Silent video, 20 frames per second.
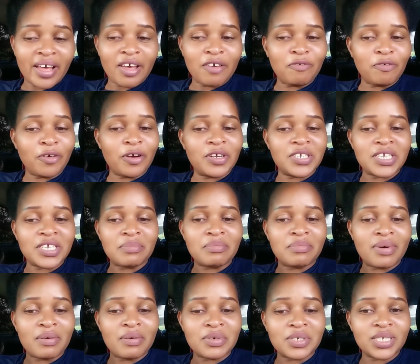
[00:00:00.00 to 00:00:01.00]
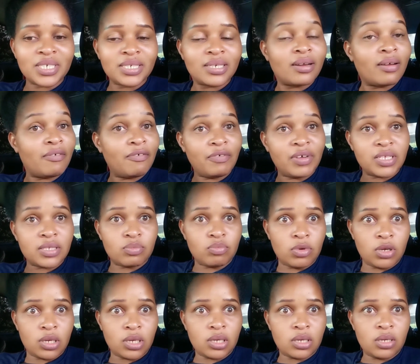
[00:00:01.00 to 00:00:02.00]
i forgot about
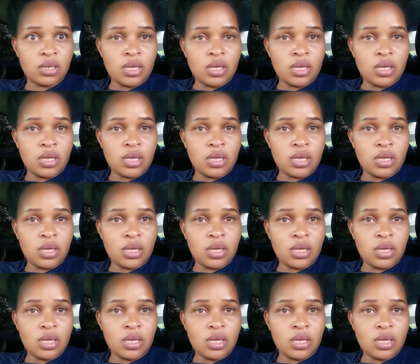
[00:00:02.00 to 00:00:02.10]
facebook